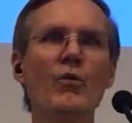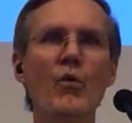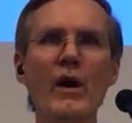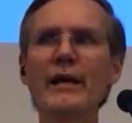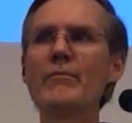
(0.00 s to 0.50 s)

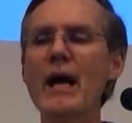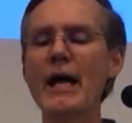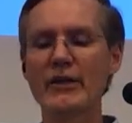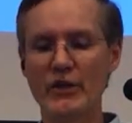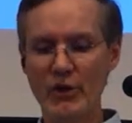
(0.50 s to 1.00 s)
What am
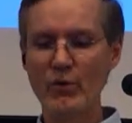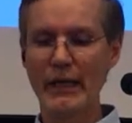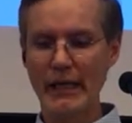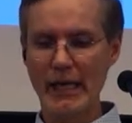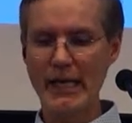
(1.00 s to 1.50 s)
I
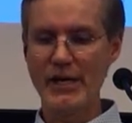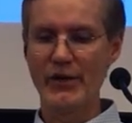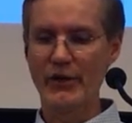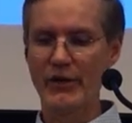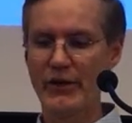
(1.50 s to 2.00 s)
doing here?